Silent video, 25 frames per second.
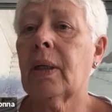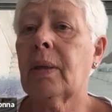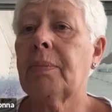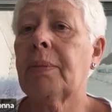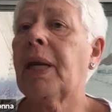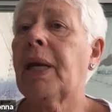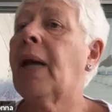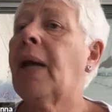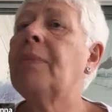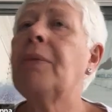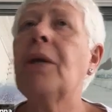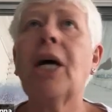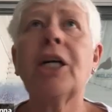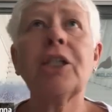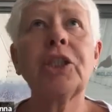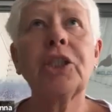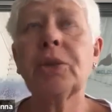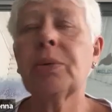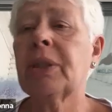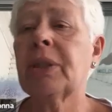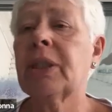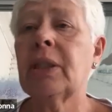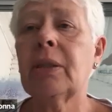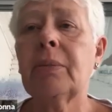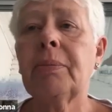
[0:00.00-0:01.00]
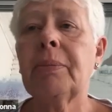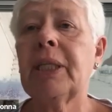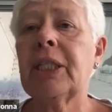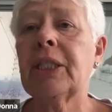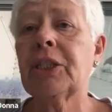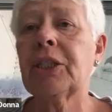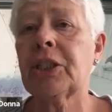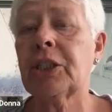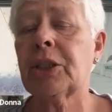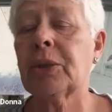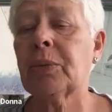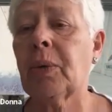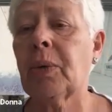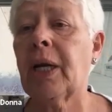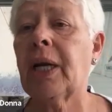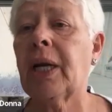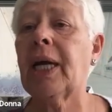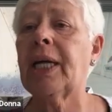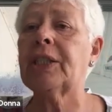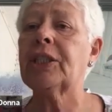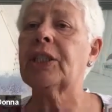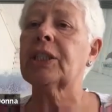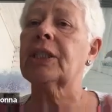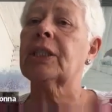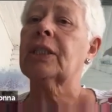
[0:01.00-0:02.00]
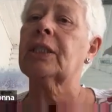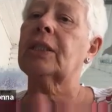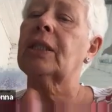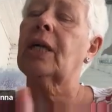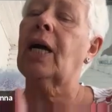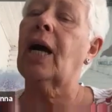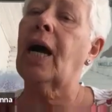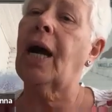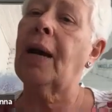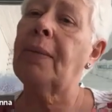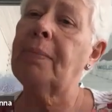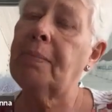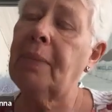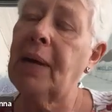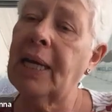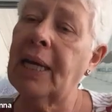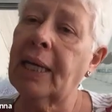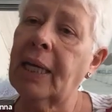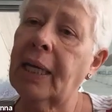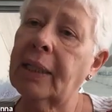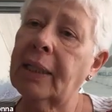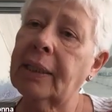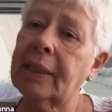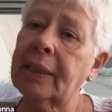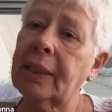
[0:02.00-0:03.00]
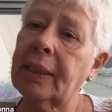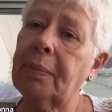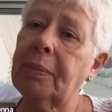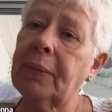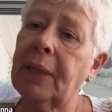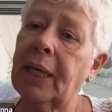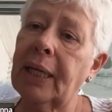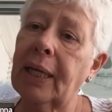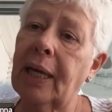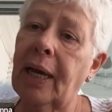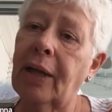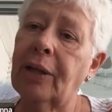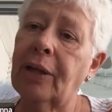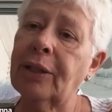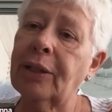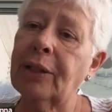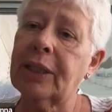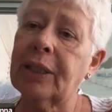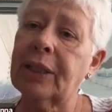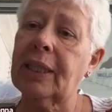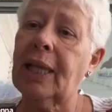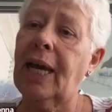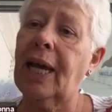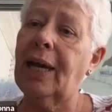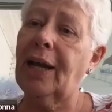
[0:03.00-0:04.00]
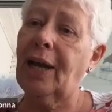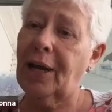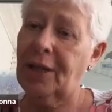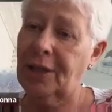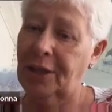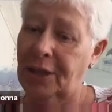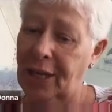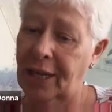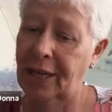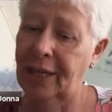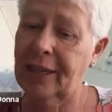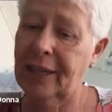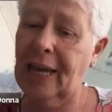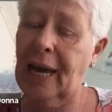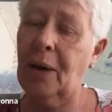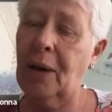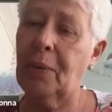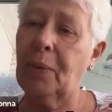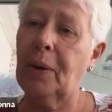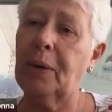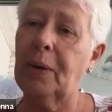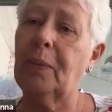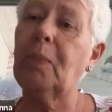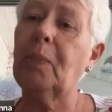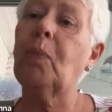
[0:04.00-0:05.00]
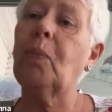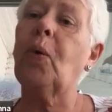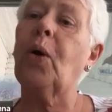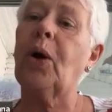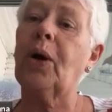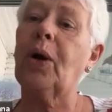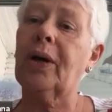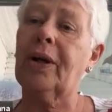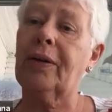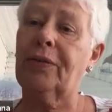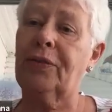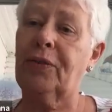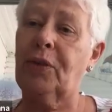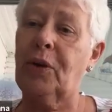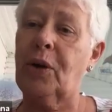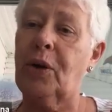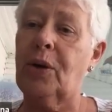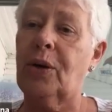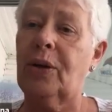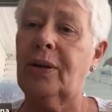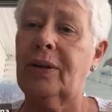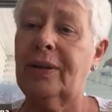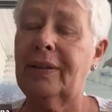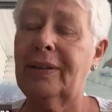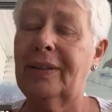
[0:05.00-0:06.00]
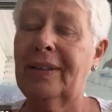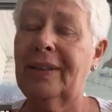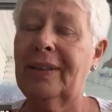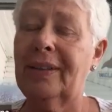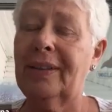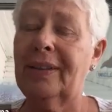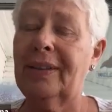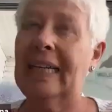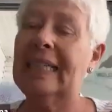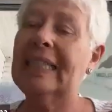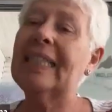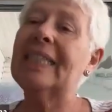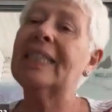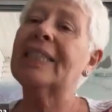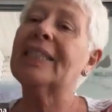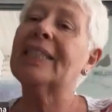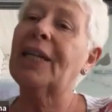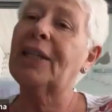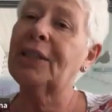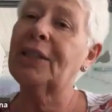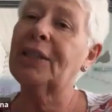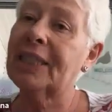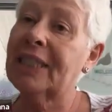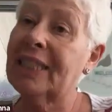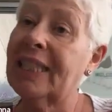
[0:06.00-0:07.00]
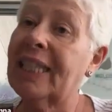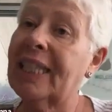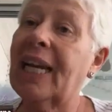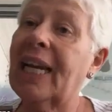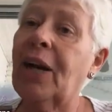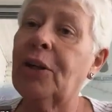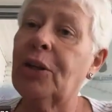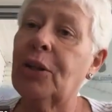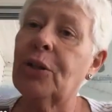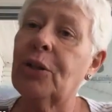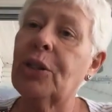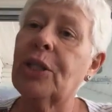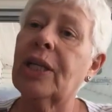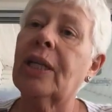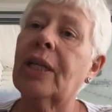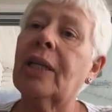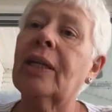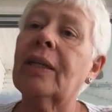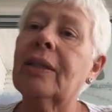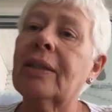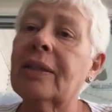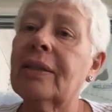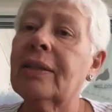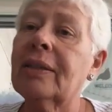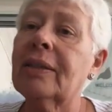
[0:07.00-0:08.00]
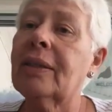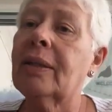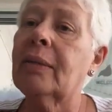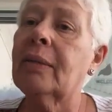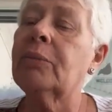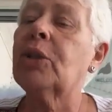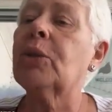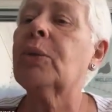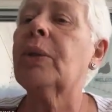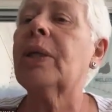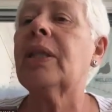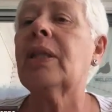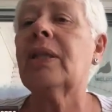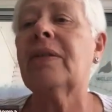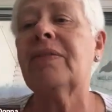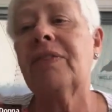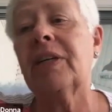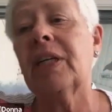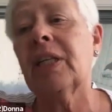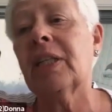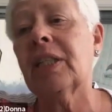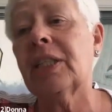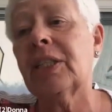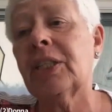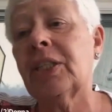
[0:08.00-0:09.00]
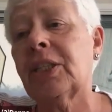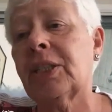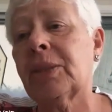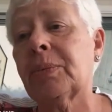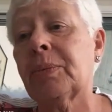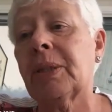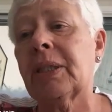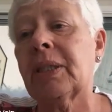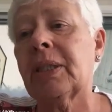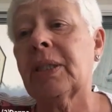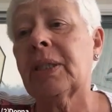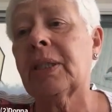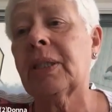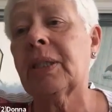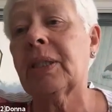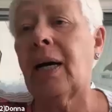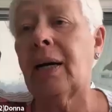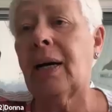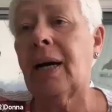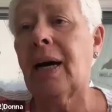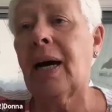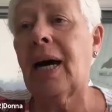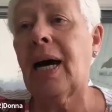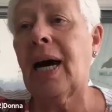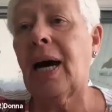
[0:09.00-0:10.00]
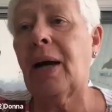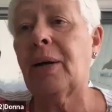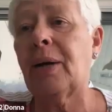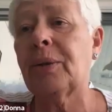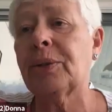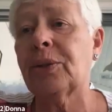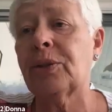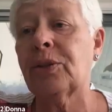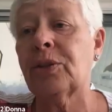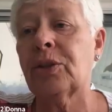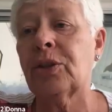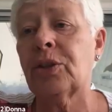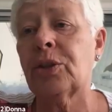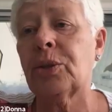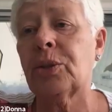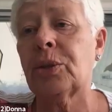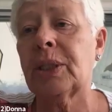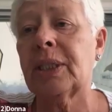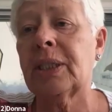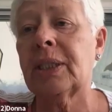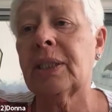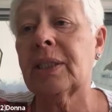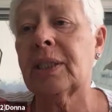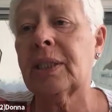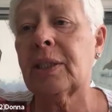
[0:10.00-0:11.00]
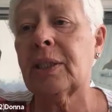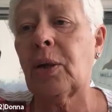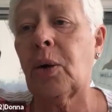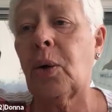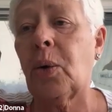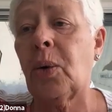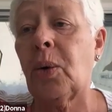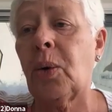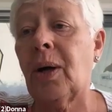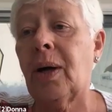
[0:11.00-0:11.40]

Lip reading: but I'm not doing the miniature one. I'm making something else and I think that would work for, at least I could see how you did it. I'm doing the village with the houses and trees, so